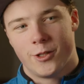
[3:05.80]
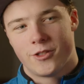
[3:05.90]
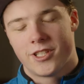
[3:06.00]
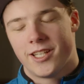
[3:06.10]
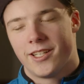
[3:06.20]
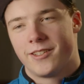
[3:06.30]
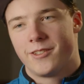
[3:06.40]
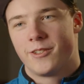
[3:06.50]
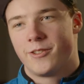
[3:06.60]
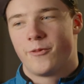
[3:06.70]
know, sitting
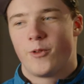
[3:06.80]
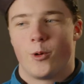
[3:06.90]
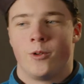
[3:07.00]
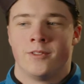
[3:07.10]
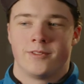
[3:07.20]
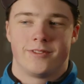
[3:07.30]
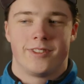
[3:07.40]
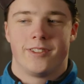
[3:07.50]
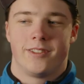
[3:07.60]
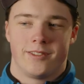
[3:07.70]
at, at your phone
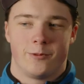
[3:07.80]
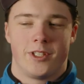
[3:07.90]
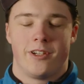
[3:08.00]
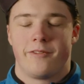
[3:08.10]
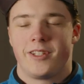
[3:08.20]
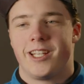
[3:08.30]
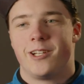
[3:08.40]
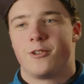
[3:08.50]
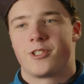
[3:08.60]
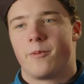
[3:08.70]
and when you're having
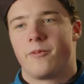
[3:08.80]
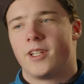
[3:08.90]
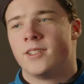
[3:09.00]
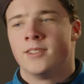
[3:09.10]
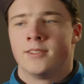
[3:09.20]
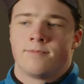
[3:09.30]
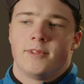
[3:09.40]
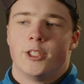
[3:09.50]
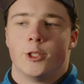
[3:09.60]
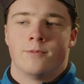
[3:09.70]
dinner or something,
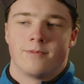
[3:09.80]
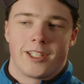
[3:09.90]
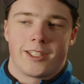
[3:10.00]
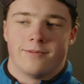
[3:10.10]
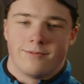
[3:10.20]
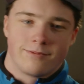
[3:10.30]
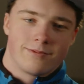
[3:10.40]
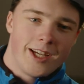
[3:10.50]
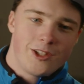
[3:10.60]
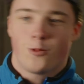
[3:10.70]
you know, I can,
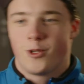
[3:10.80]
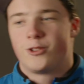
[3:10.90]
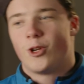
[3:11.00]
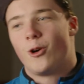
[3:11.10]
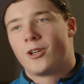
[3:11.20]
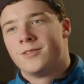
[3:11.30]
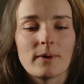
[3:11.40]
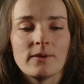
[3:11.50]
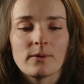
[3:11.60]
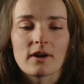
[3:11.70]
I just want to talk.
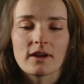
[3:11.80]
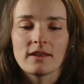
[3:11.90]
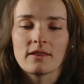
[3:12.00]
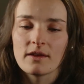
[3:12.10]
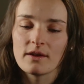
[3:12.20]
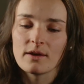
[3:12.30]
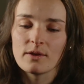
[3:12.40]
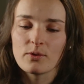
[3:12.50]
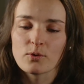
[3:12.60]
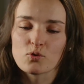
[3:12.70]
When you are in
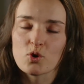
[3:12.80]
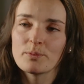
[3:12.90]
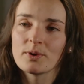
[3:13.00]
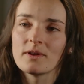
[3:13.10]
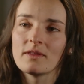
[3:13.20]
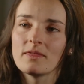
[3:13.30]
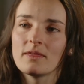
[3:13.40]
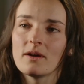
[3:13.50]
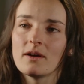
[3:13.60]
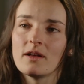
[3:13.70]
uh, the group,
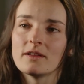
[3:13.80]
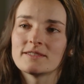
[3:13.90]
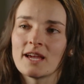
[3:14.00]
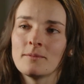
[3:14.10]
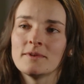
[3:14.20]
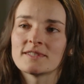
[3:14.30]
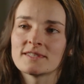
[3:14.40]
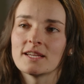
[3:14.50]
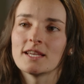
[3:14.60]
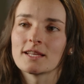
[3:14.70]
the time it's
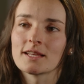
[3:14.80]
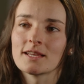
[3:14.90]
taken.